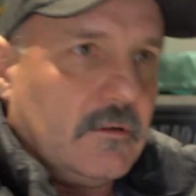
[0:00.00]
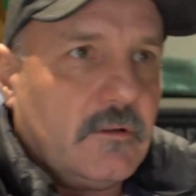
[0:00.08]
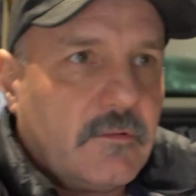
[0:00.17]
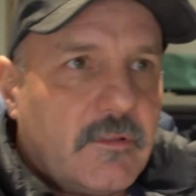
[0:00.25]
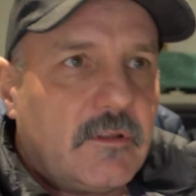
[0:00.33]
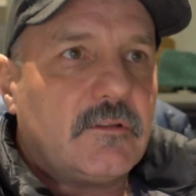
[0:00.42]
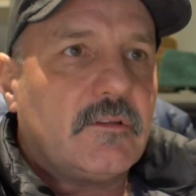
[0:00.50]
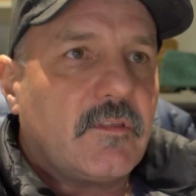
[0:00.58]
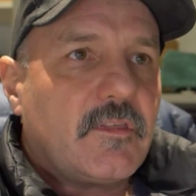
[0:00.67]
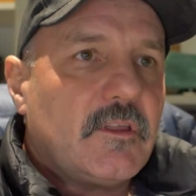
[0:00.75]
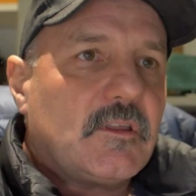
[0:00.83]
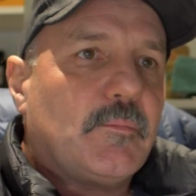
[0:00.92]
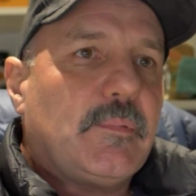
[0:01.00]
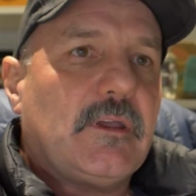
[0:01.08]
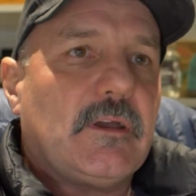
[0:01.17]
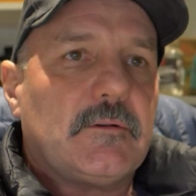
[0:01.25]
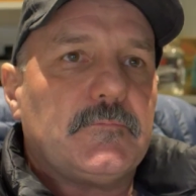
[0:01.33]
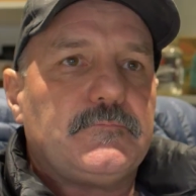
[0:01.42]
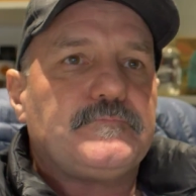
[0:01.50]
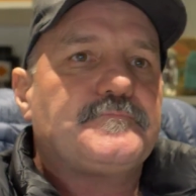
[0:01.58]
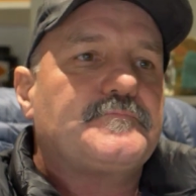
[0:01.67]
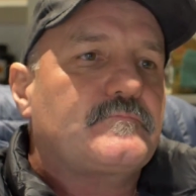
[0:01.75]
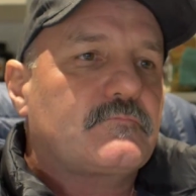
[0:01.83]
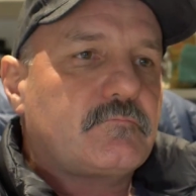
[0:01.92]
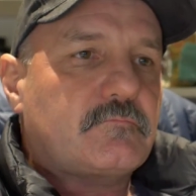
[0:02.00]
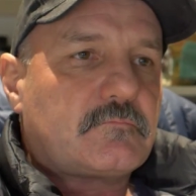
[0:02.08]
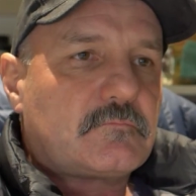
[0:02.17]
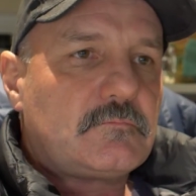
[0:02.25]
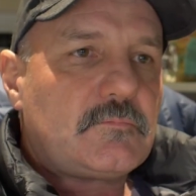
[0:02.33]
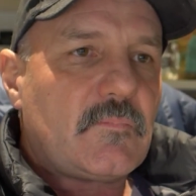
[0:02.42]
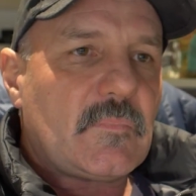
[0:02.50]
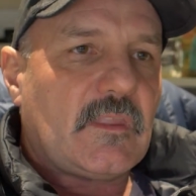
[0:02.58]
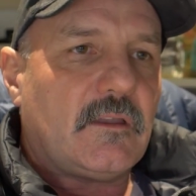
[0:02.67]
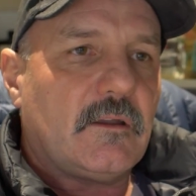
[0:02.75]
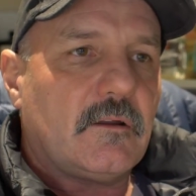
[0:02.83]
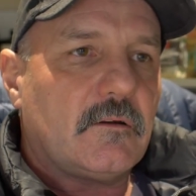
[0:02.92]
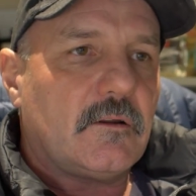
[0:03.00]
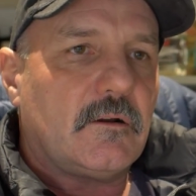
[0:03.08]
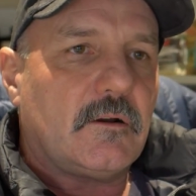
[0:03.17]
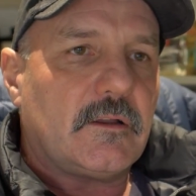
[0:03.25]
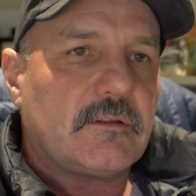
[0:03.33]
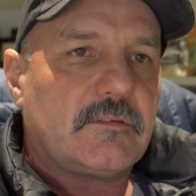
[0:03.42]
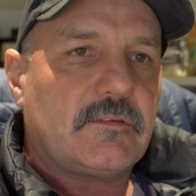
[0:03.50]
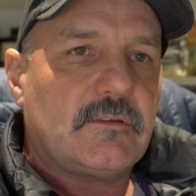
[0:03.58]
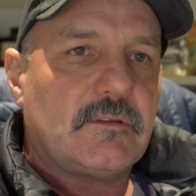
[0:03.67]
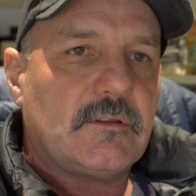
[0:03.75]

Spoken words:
thing to think about. All right.